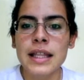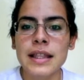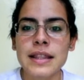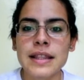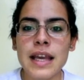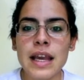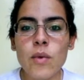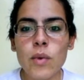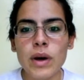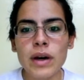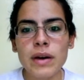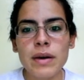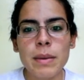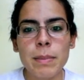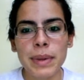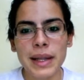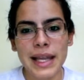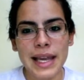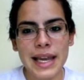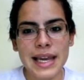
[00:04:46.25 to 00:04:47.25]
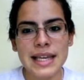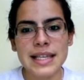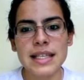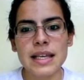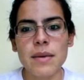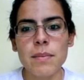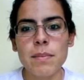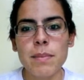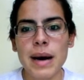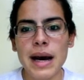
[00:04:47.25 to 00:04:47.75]
They were
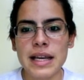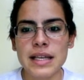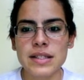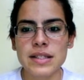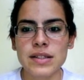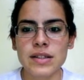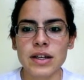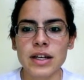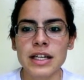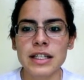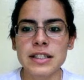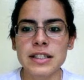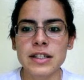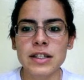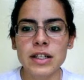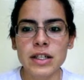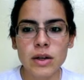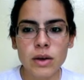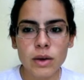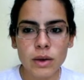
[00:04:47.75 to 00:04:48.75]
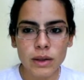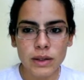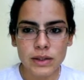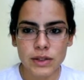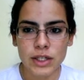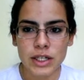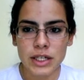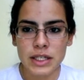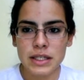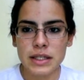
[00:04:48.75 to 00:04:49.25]
replaced by starter
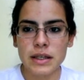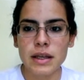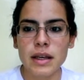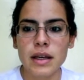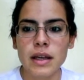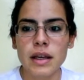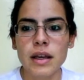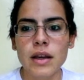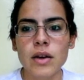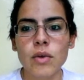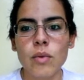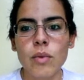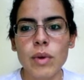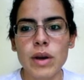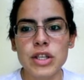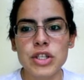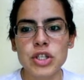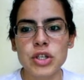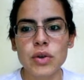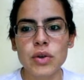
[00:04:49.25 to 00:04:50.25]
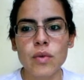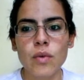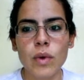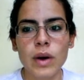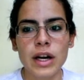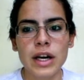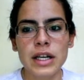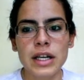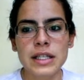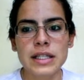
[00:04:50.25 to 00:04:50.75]
cultures, which
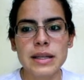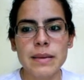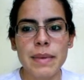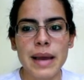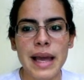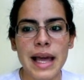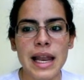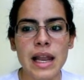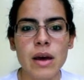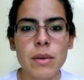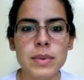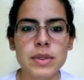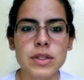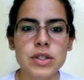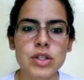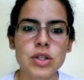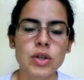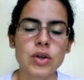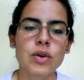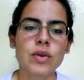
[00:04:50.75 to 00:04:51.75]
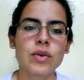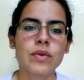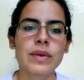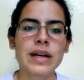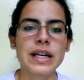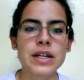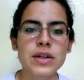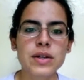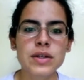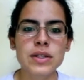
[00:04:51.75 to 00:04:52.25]
were developed to
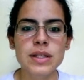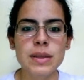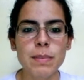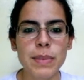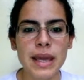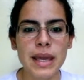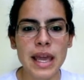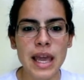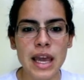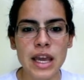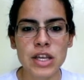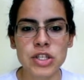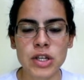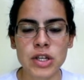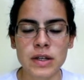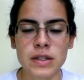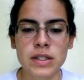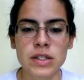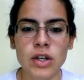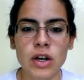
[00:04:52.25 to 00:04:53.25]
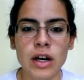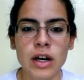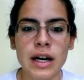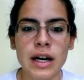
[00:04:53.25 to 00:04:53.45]
reduce the pH at